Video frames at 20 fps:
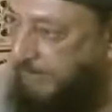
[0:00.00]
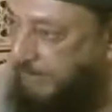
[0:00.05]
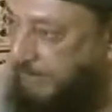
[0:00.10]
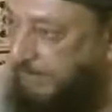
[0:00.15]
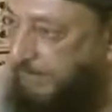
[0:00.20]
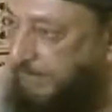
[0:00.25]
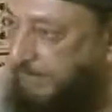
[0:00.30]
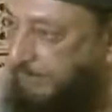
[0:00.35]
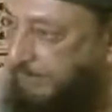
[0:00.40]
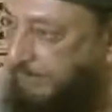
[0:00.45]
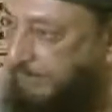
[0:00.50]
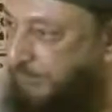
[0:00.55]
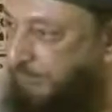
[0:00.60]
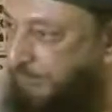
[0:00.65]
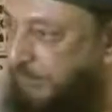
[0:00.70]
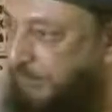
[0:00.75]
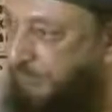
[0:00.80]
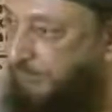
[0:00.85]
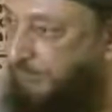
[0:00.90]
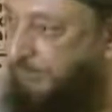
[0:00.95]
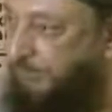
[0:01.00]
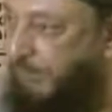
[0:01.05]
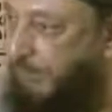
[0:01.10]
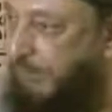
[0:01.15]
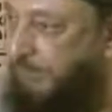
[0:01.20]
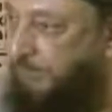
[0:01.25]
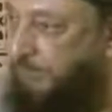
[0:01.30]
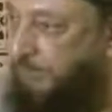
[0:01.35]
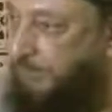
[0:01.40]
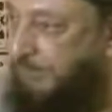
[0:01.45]
These are the words of
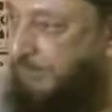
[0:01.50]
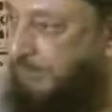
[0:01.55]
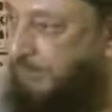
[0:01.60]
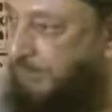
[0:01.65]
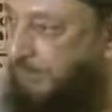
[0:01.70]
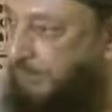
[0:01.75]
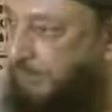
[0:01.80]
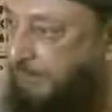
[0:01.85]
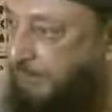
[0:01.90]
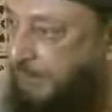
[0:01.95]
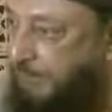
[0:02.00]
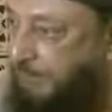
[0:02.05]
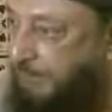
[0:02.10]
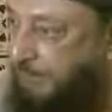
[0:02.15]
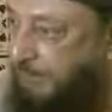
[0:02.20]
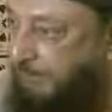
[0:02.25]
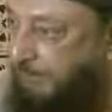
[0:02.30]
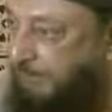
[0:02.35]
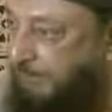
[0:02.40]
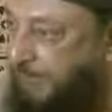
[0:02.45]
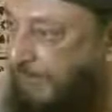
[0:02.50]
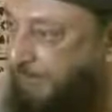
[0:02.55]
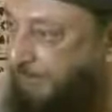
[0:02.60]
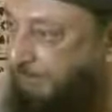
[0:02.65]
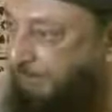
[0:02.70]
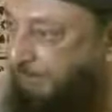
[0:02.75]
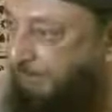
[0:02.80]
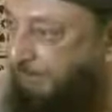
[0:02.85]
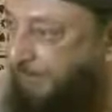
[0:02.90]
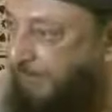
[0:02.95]
Prophet Muhammad alayhi
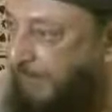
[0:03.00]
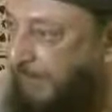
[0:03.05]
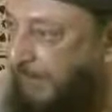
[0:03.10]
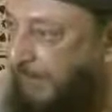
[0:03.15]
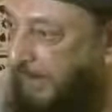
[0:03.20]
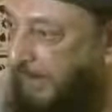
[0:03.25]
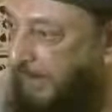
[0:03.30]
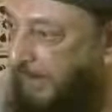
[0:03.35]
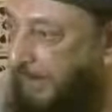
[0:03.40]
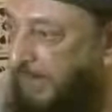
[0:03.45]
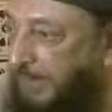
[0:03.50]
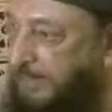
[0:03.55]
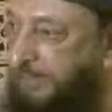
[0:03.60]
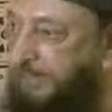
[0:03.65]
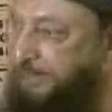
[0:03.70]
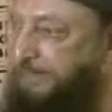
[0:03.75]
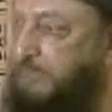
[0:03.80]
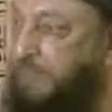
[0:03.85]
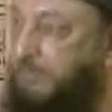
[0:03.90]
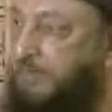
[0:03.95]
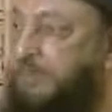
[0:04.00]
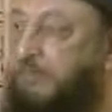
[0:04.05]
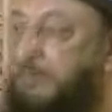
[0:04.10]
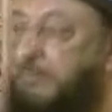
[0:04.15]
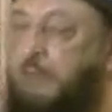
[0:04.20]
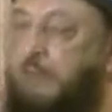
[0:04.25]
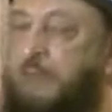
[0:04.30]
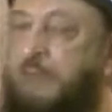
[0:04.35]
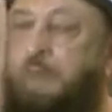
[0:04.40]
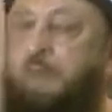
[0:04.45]
salatu wasalam. And
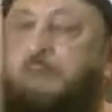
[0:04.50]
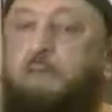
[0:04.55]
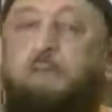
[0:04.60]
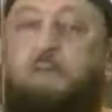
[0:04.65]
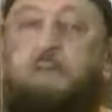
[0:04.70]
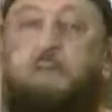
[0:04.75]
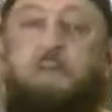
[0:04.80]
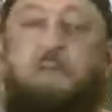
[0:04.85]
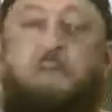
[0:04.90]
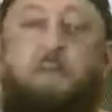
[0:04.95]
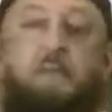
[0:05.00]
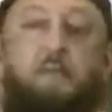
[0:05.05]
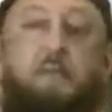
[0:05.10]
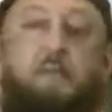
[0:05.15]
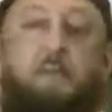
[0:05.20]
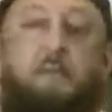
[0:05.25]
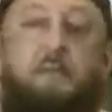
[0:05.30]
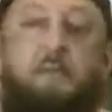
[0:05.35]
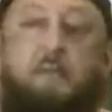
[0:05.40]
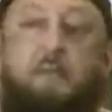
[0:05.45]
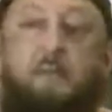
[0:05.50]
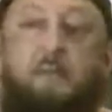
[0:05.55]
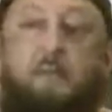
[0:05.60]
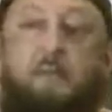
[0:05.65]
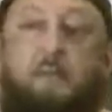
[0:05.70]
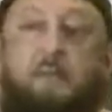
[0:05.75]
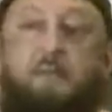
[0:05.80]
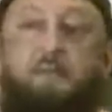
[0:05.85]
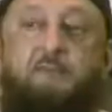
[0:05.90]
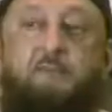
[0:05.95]
it's a little late.
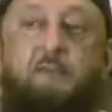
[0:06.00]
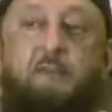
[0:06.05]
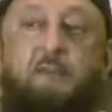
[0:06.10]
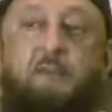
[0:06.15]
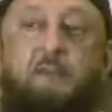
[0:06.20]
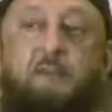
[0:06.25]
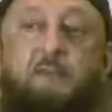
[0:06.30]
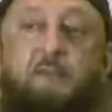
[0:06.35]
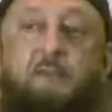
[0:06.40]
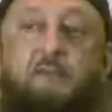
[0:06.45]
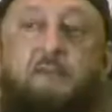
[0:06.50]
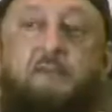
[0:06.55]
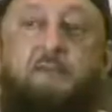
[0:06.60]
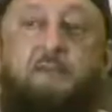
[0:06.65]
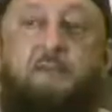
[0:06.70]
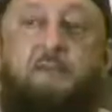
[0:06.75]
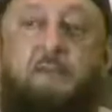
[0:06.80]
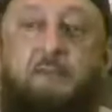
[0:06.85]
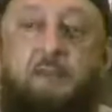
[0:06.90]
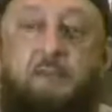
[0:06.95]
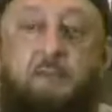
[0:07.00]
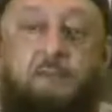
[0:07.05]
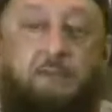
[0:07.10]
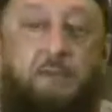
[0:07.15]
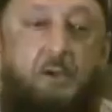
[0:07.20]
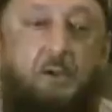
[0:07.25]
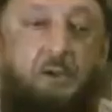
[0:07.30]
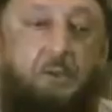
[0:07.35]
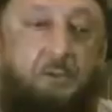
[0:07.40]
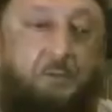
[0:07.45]
It's a little late
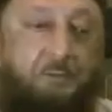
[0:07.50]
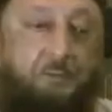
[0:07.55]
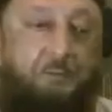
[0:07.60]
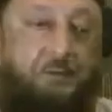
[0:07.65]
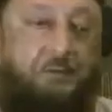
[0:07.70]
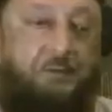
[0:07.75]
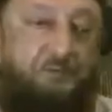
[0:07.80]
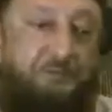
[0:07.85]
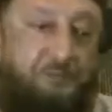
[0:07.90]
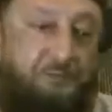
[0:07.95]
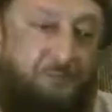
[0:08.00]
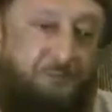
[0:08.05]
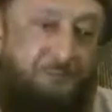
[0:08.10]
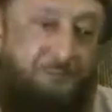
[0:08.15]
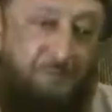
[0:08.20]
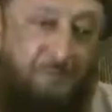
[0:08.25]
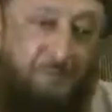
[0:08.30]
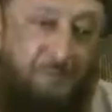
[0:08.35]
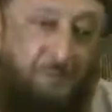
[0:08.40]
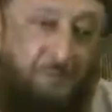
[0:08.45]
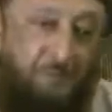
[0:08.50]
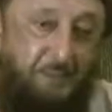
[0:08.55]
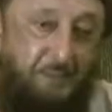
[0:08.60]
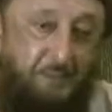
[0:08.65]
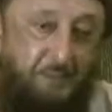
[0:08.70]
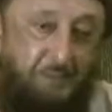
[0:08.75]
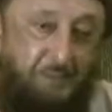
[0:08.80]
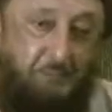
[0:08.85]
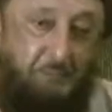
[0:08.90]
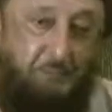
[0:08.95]
in the historical
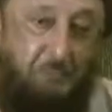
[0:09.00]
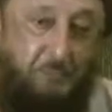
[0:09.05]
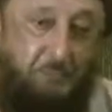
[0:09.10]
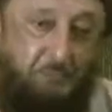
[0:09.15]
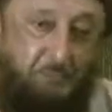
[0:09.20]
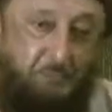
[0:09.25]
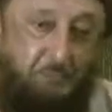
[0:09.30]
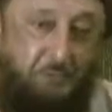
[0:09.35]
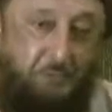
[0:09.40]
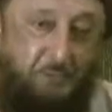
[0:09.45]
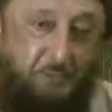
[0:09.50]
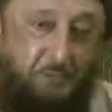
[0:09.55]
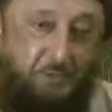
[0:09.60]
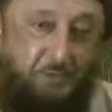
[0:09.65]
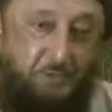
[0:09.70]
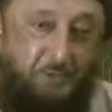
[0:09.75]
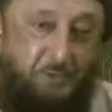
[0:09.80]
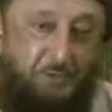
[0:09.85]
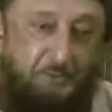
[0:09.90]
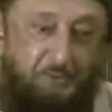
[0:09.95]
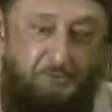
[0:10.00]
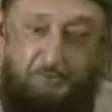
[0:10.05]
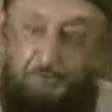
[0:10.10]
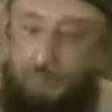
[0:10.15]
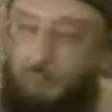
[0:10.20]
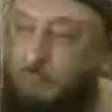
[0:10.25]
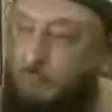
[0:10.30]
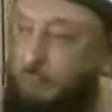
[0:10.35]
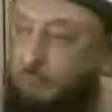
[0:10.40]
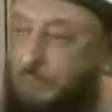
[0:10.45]
process to try to
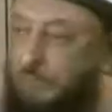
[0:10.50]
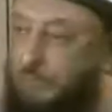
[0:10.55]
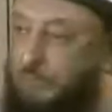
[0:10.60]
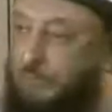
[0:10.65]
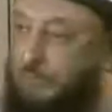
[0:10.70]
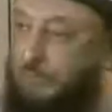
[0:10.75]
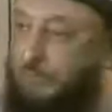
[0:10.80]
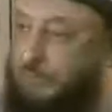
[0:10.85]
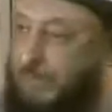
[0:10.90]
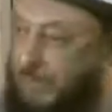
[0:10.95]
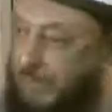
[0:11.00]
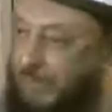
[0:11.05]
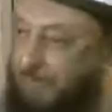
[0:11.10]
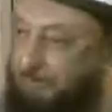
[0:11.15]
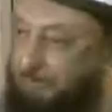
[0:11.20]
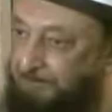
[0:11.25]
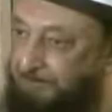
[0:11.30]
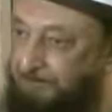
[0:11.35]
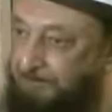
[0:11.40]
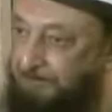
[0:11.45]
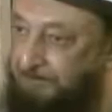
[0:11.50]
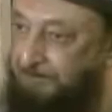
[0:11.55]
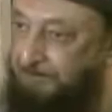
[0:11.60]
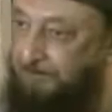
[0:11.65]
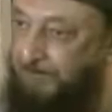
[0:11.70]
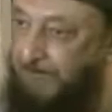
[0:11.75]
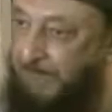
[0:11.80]
erase those words now.